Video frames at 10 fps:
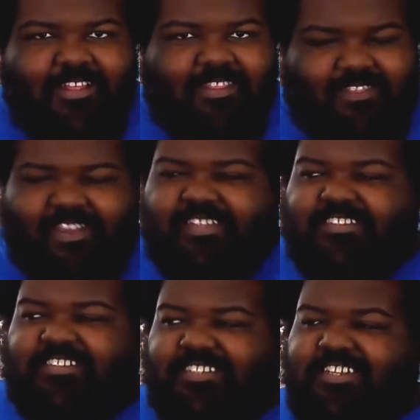
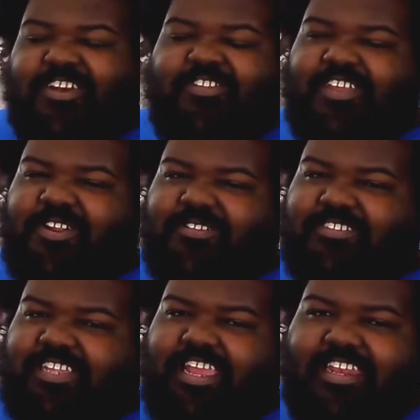Thus, you know, they don't
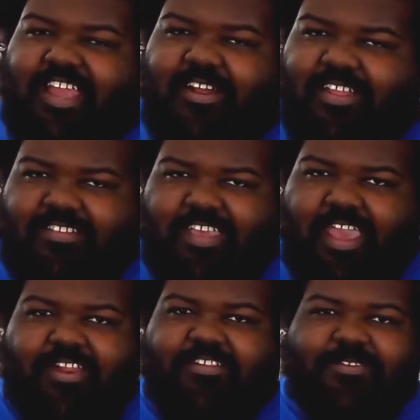stand out as
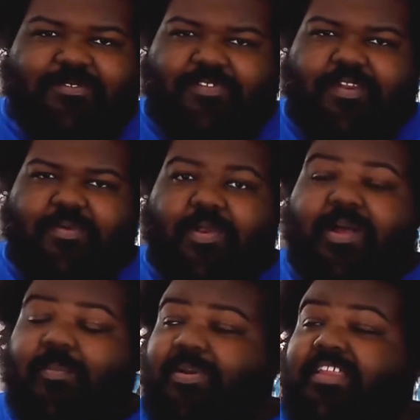characters very
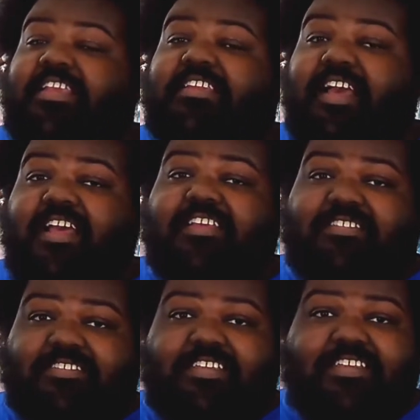well. But he
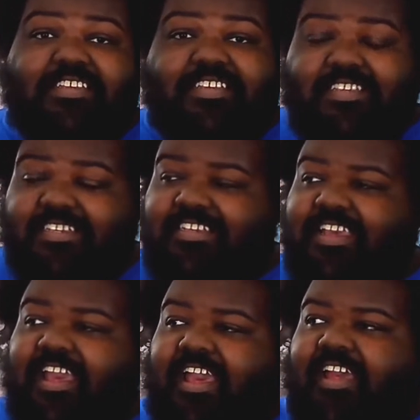does. He
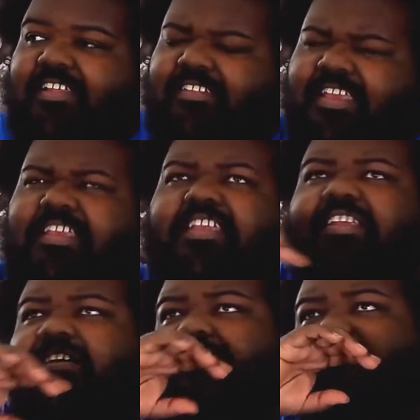you
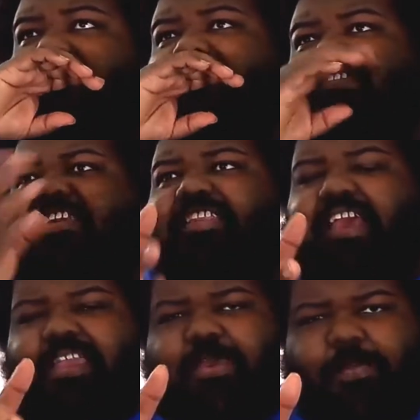know, if there's anything
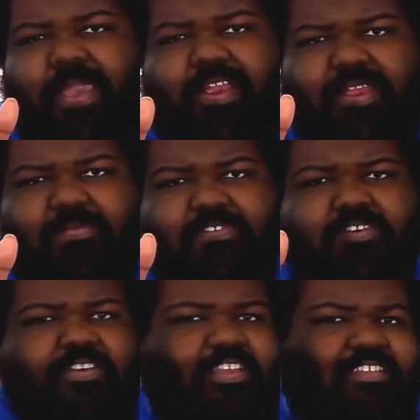I compare him
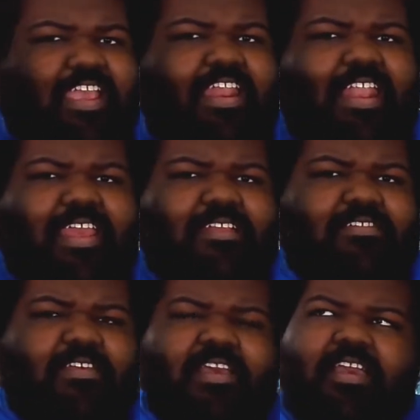to, he's kind of like
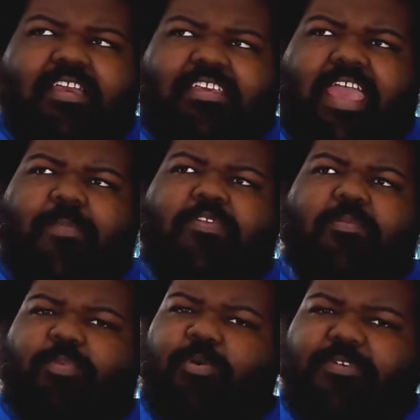Captain
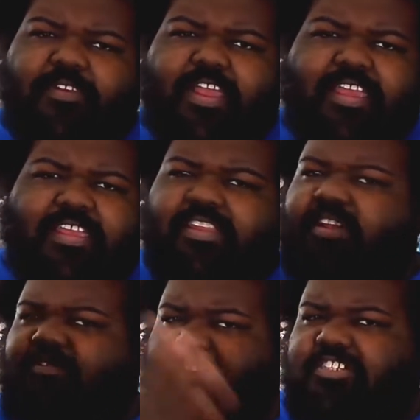Boomerang in the
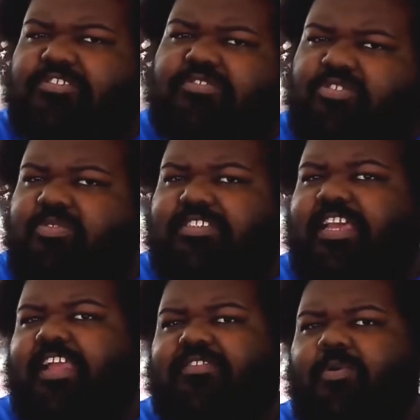original
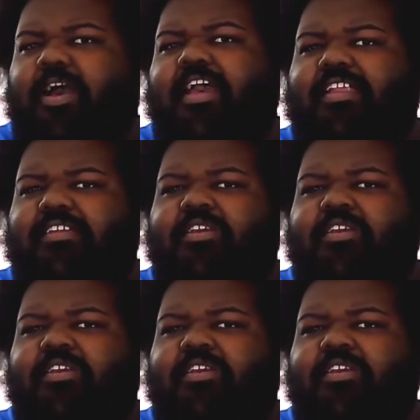Suicide Squad.